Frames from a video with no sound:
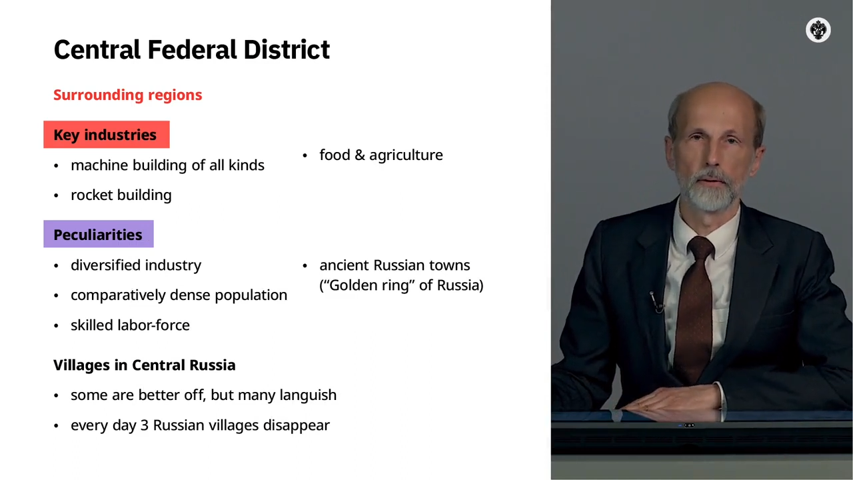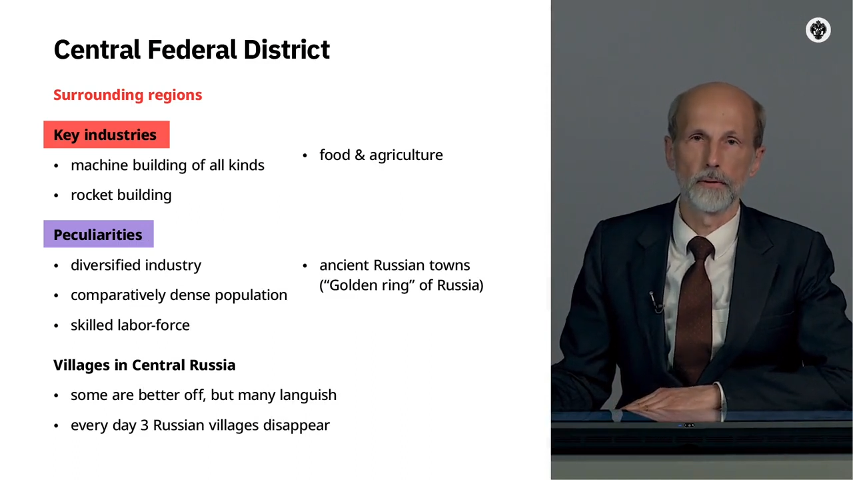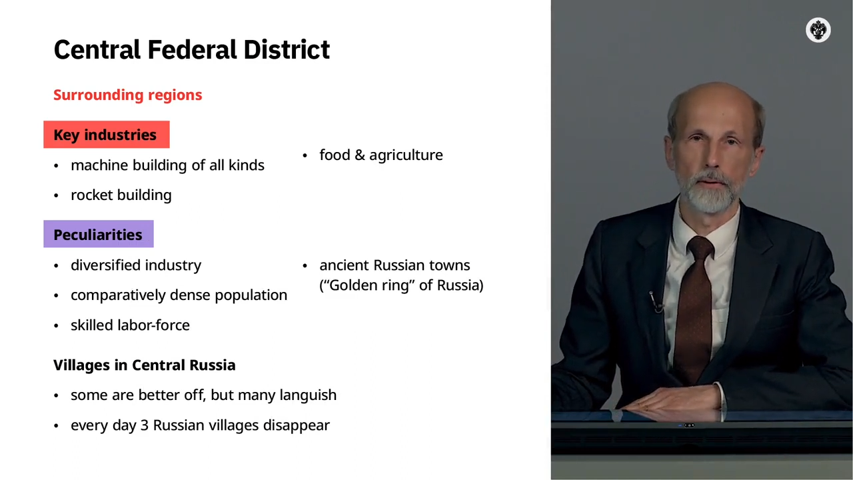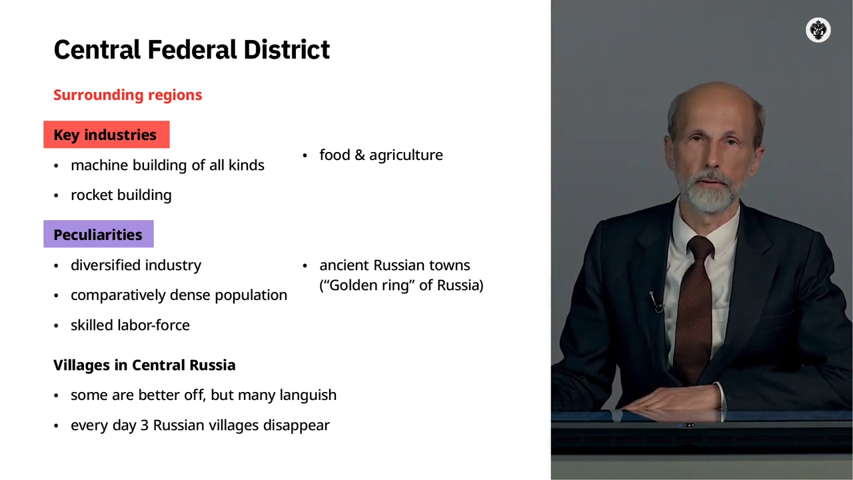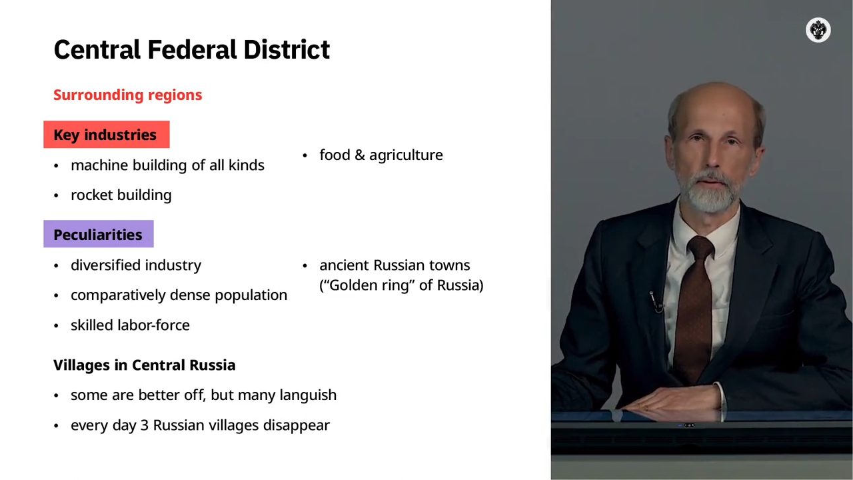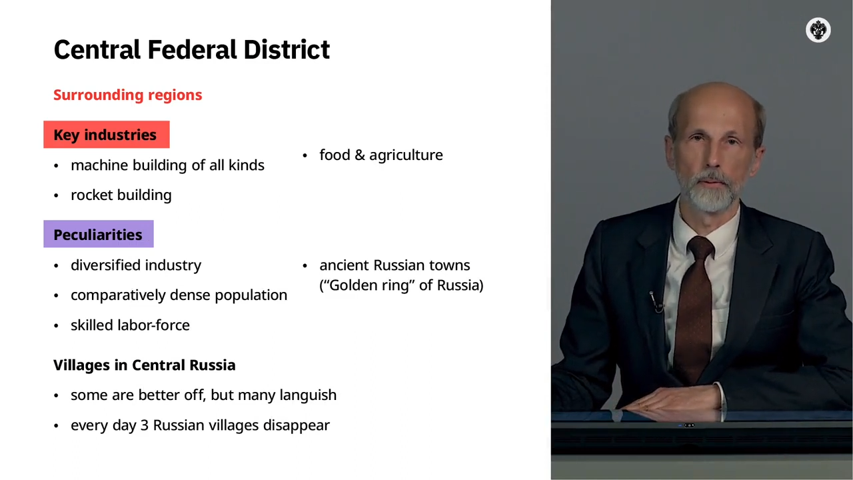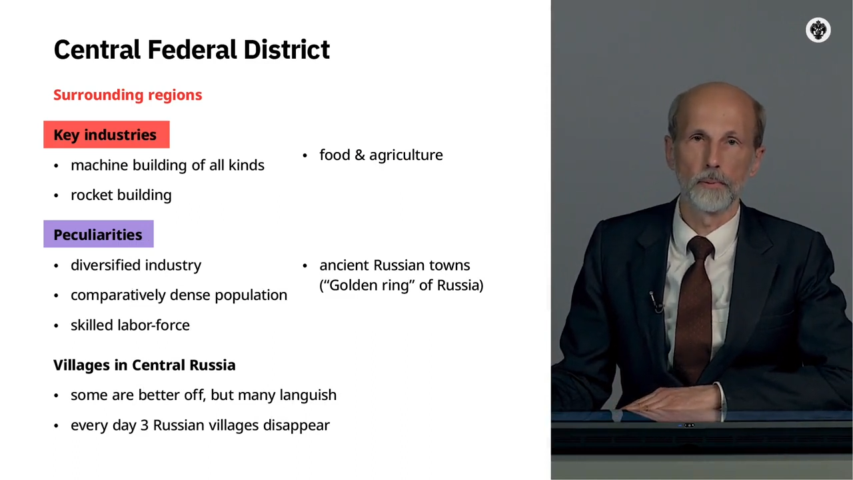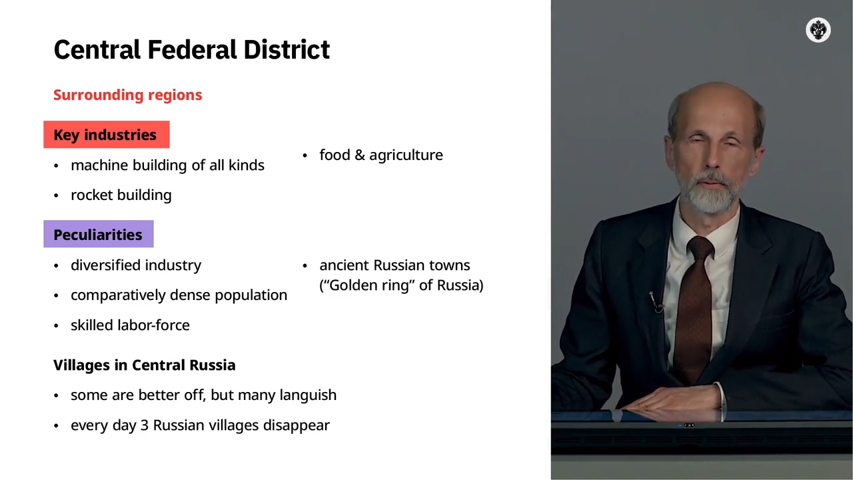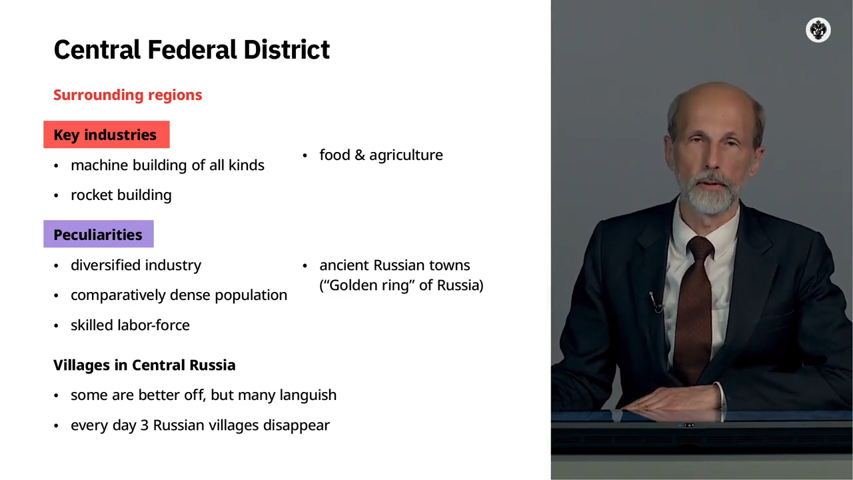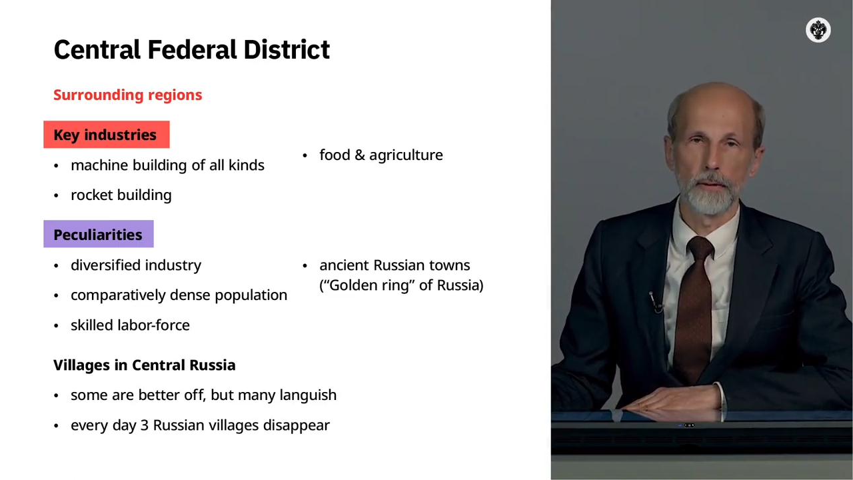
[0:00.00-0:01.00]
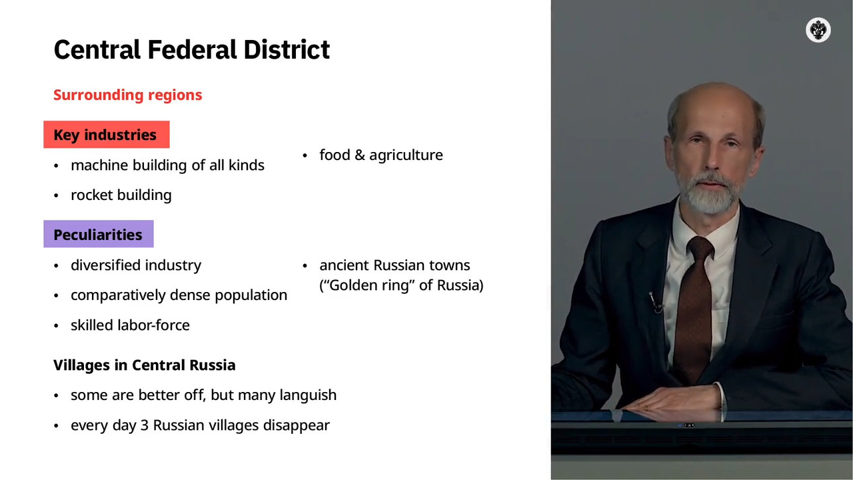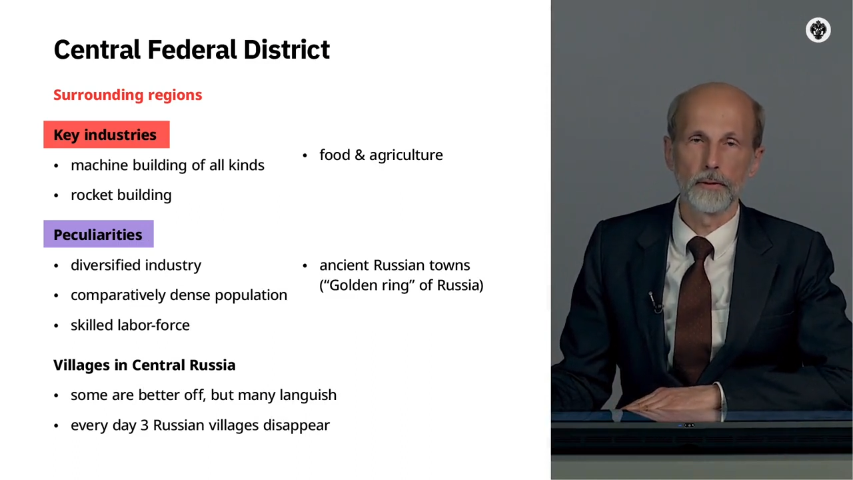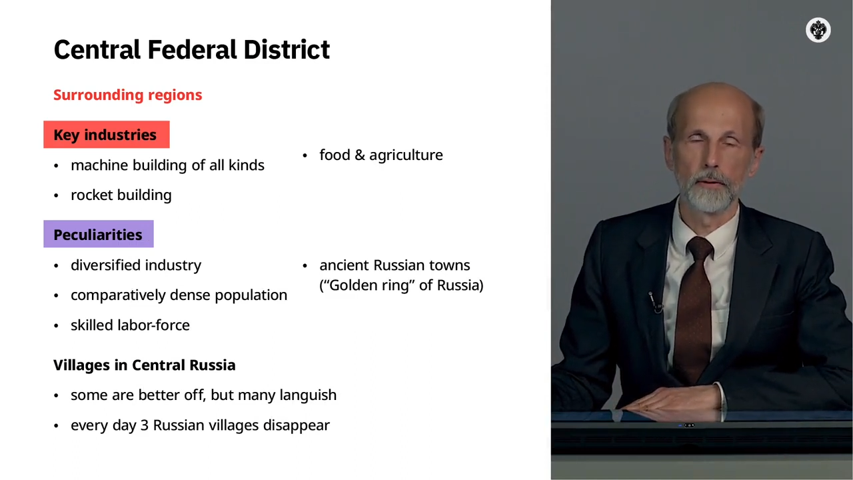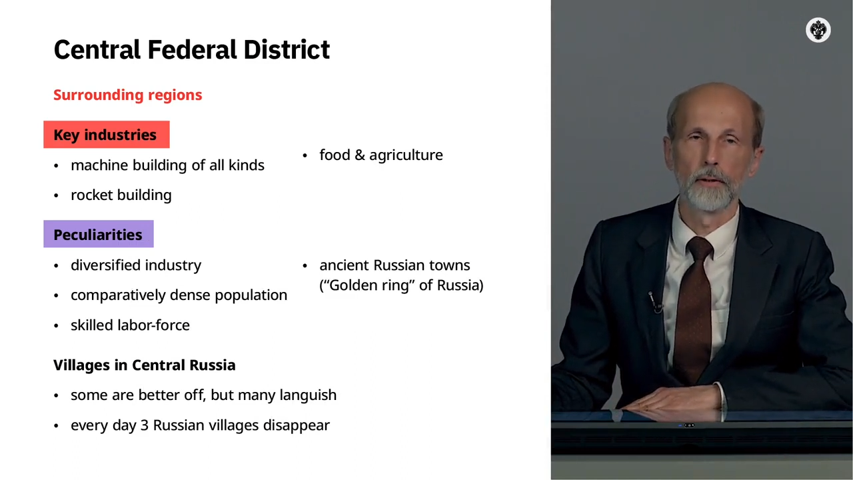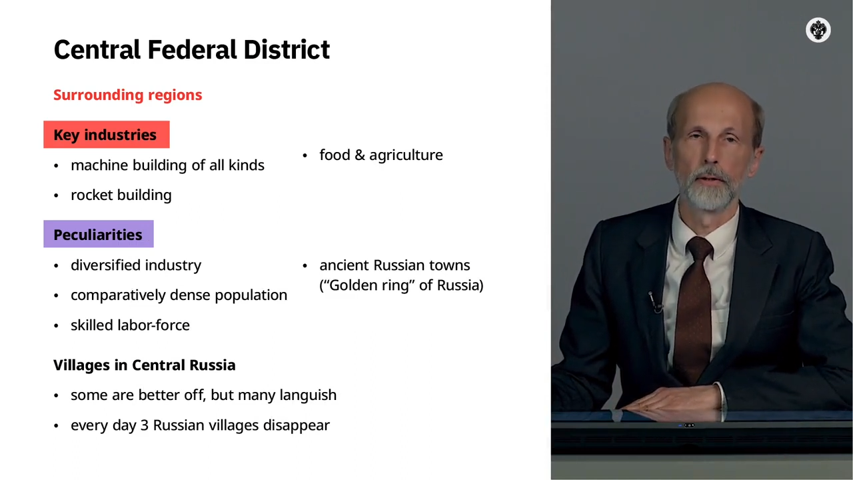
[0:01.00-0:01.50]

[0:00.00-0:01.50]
densely populated,